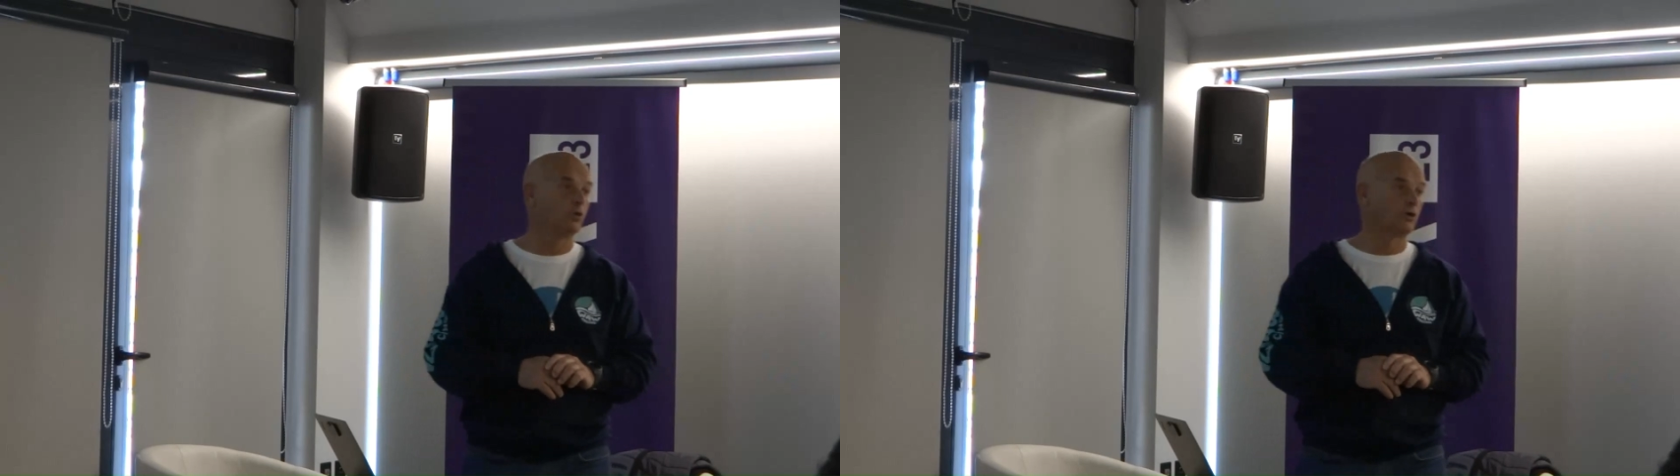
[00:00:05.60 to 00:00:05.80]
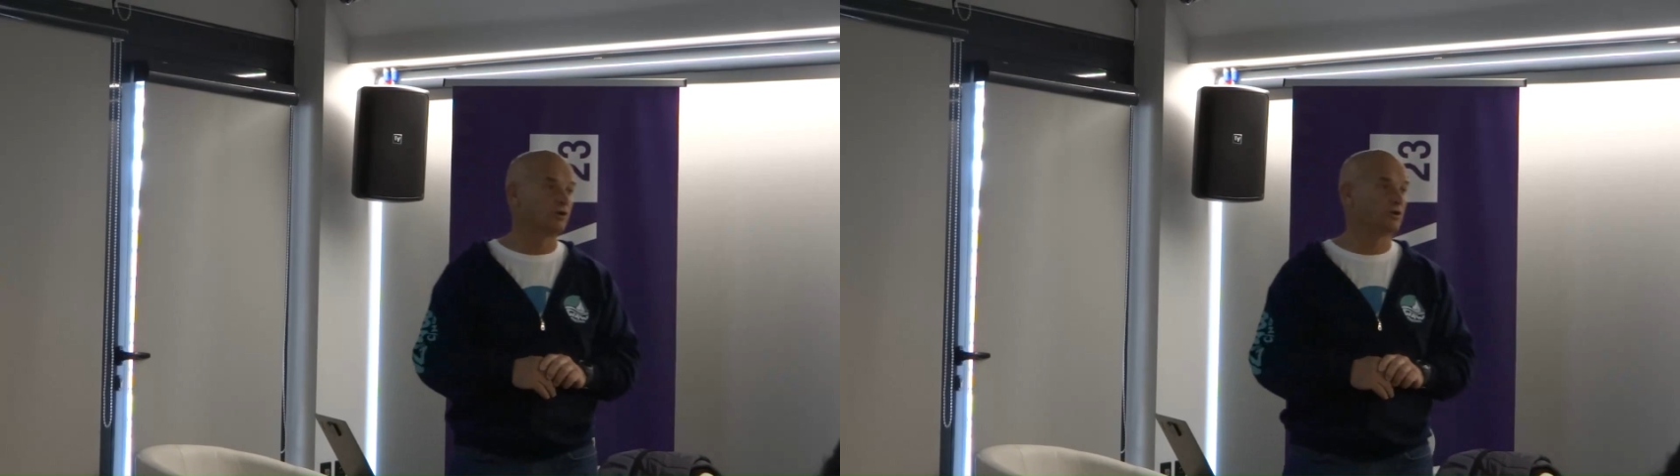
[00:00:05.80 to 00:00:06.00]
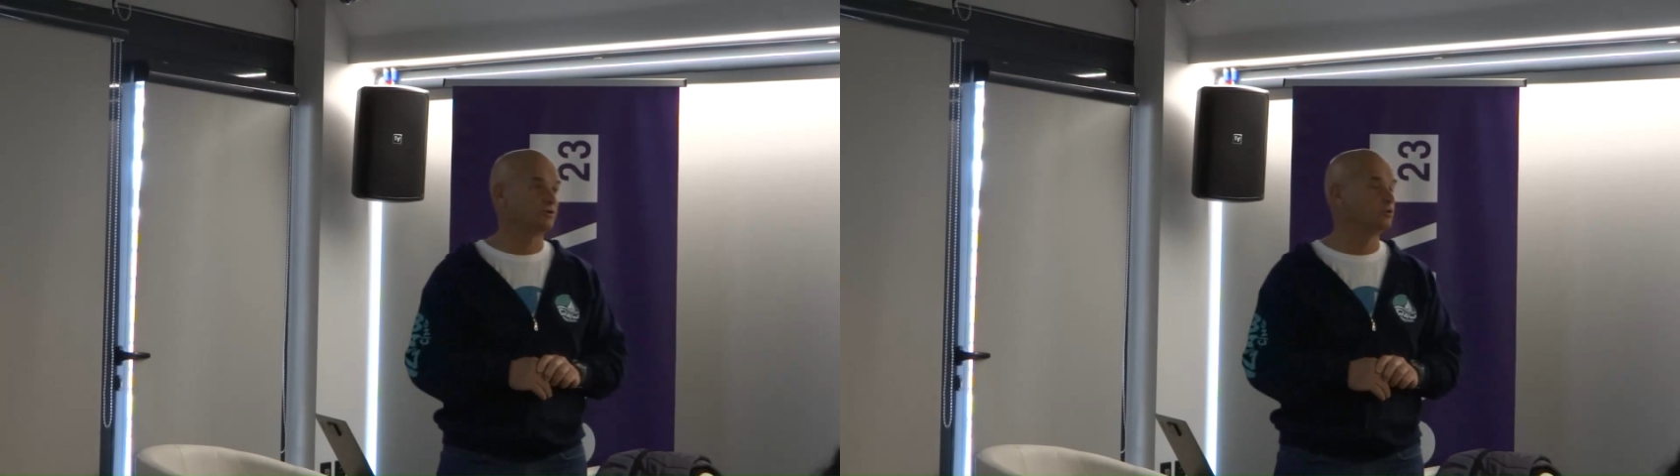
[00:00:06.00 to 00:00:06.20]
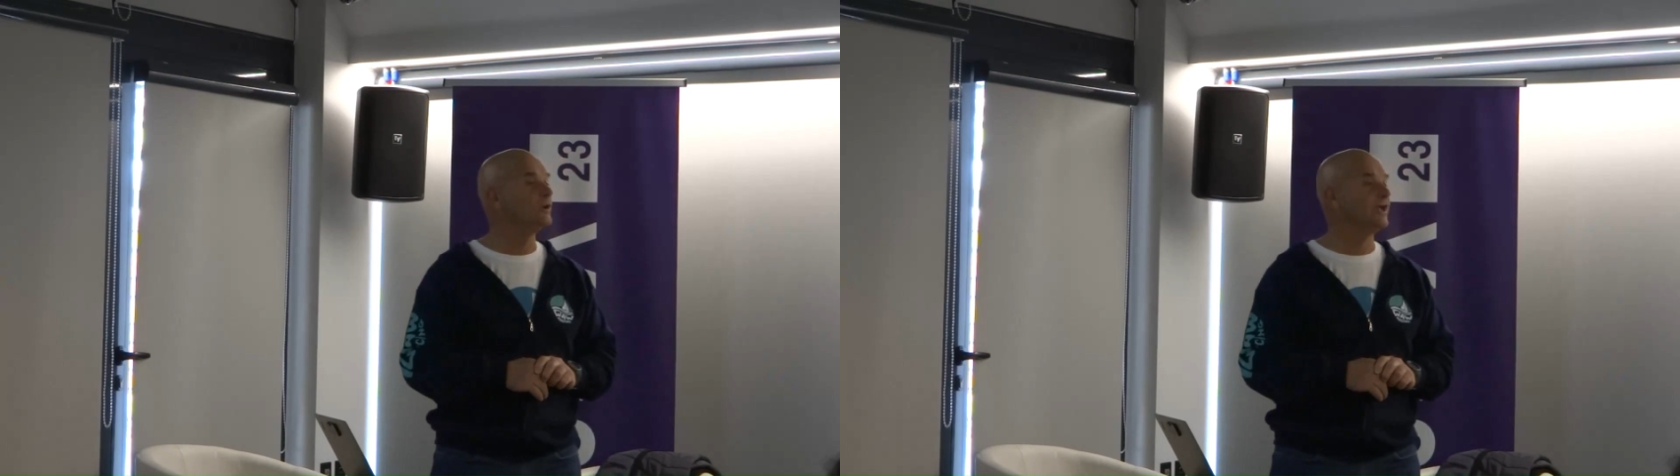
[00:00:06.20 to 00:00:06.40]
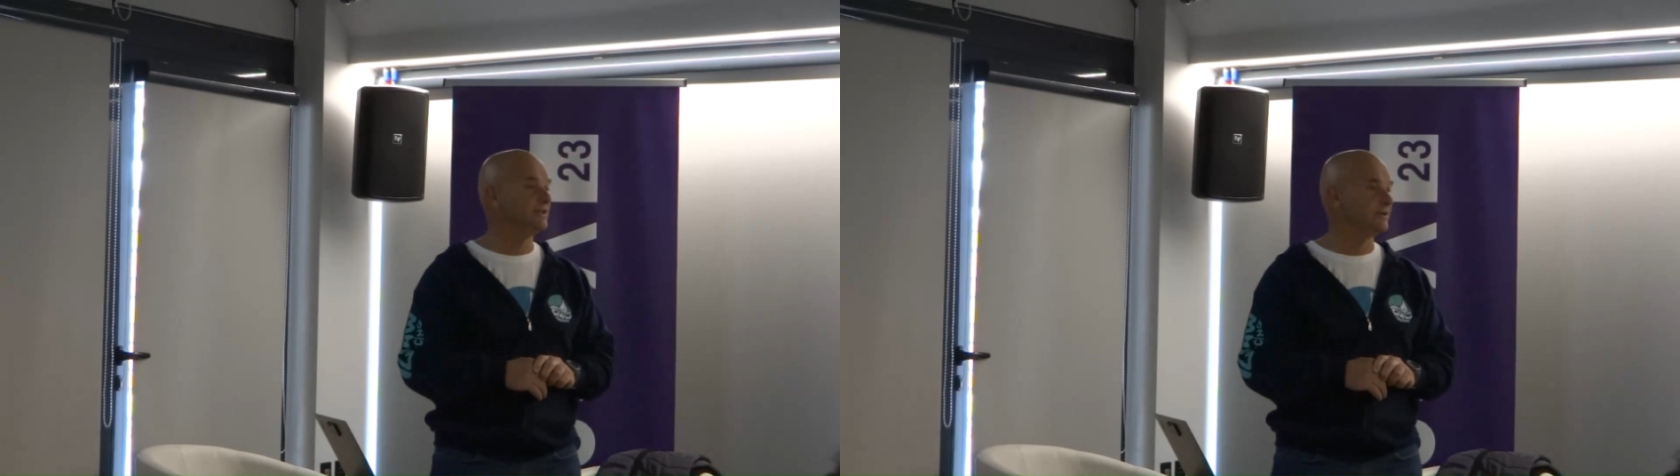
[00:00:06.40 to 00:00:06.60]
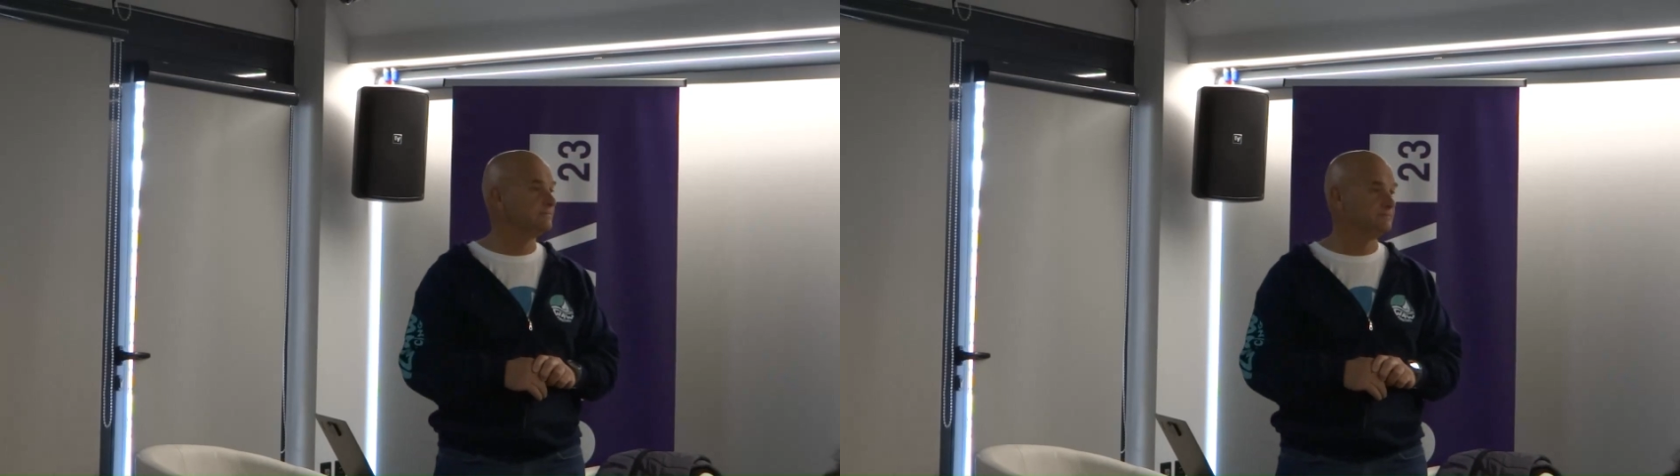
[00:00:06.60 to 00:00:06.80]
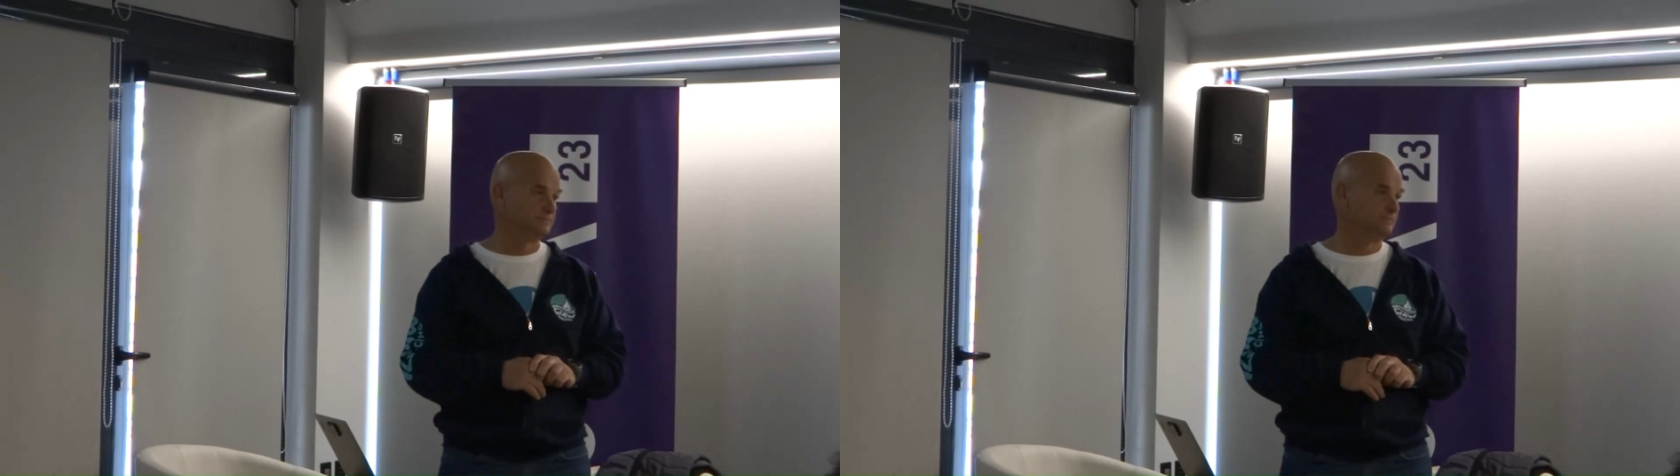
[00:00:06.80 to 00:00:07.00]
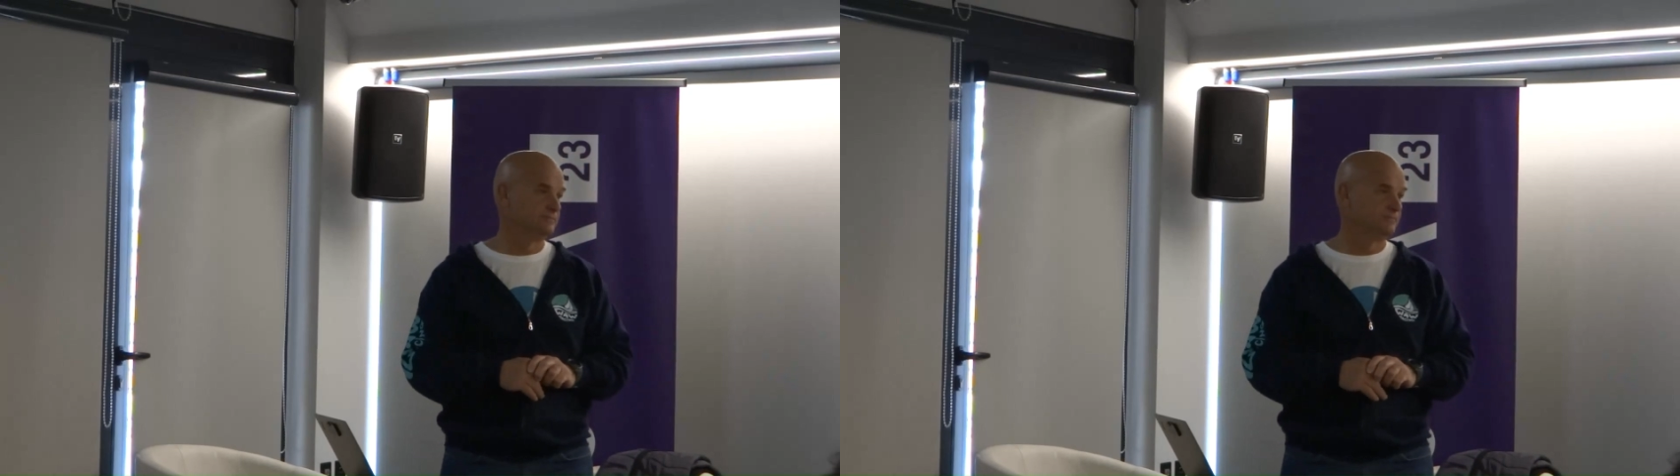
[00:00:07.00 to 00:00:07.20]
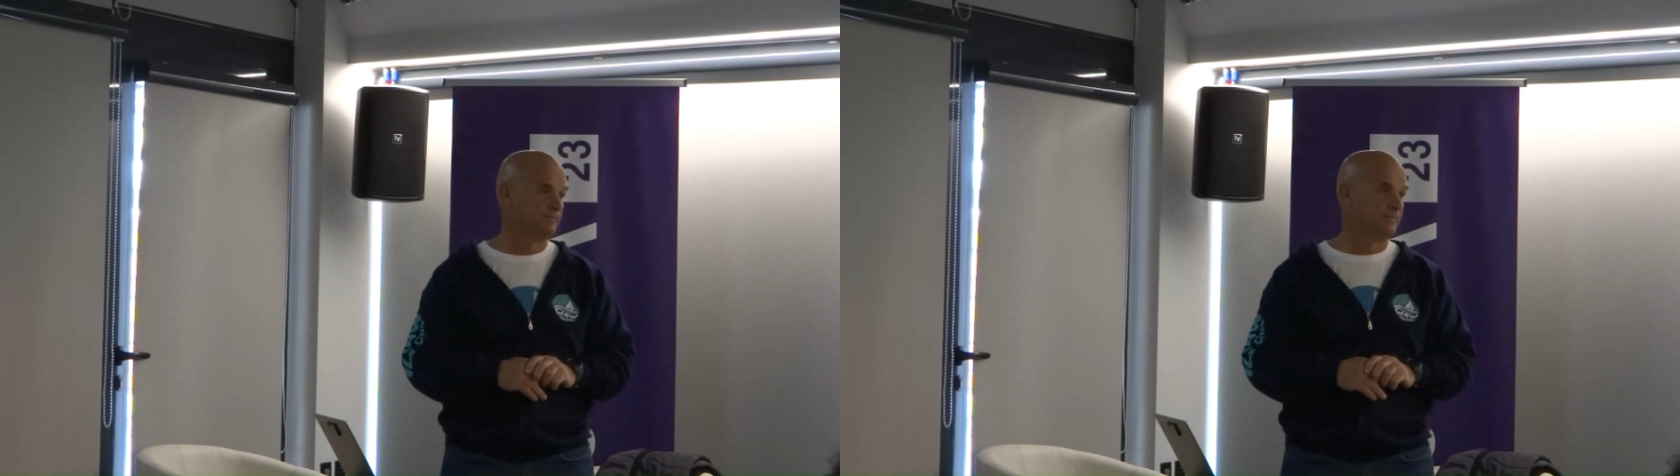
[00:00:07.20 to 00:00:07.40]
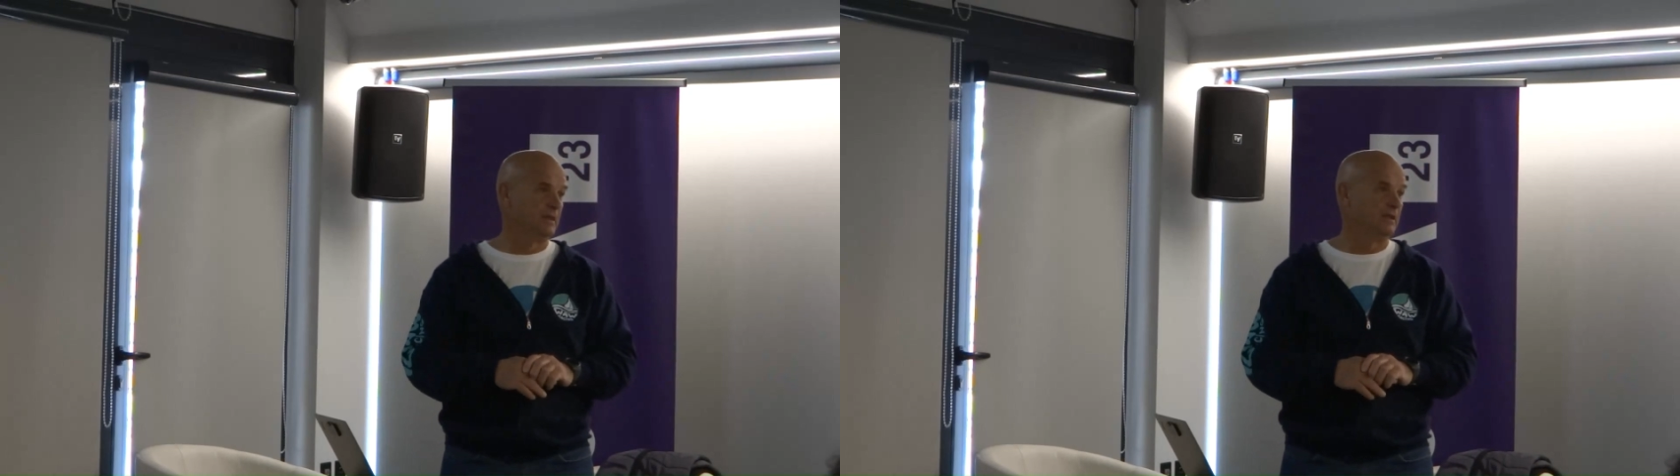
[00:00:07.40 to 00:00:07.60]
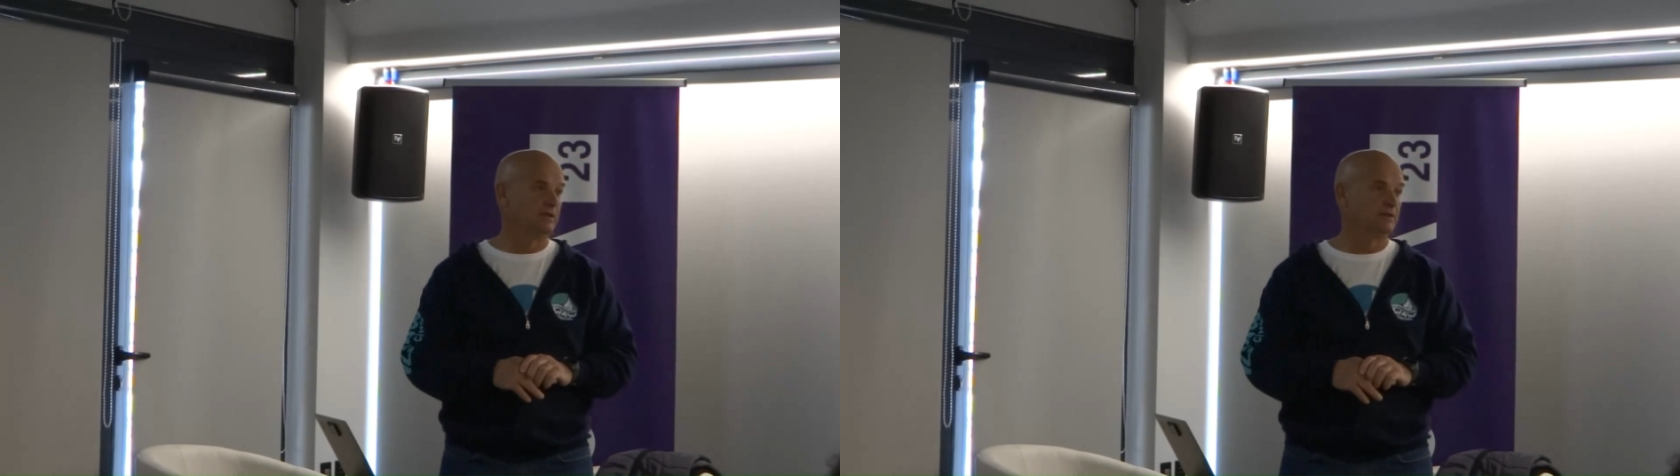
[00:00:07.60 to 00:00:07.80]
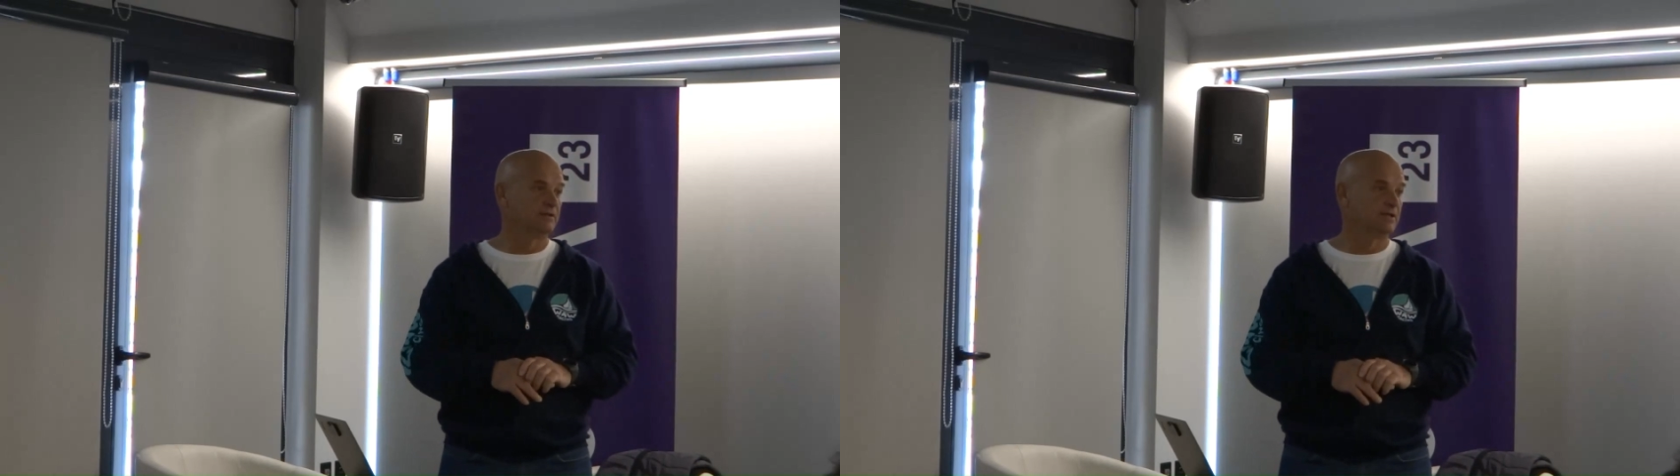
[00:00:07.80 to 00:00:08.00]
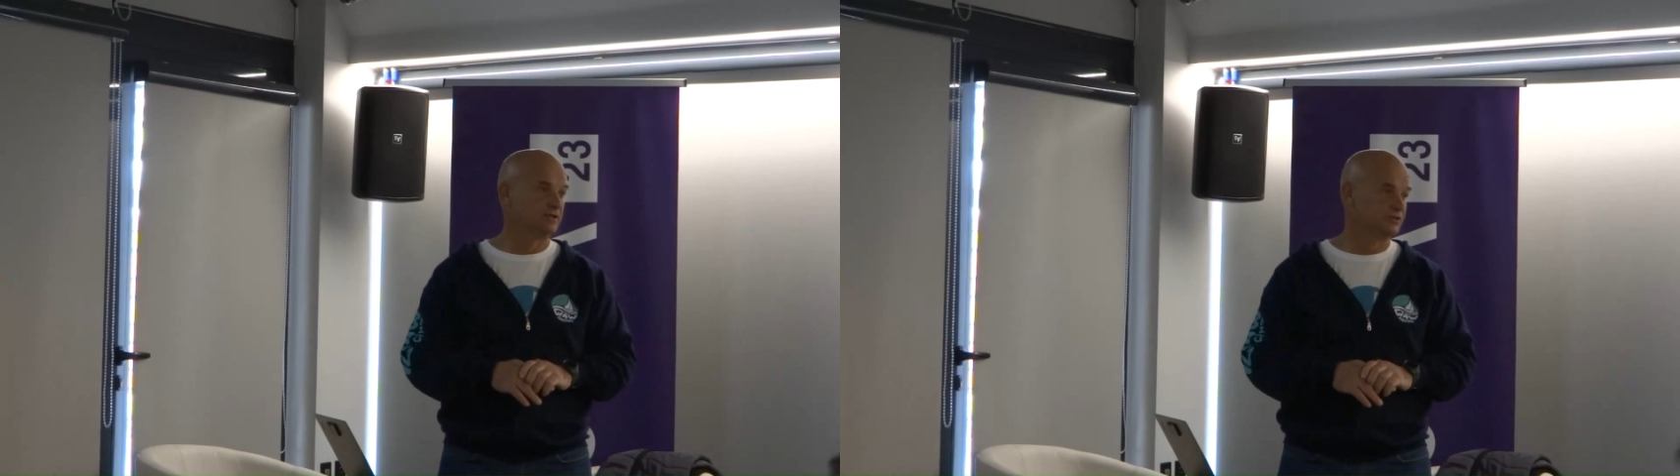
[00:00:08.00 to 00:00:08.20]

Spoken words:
work together. That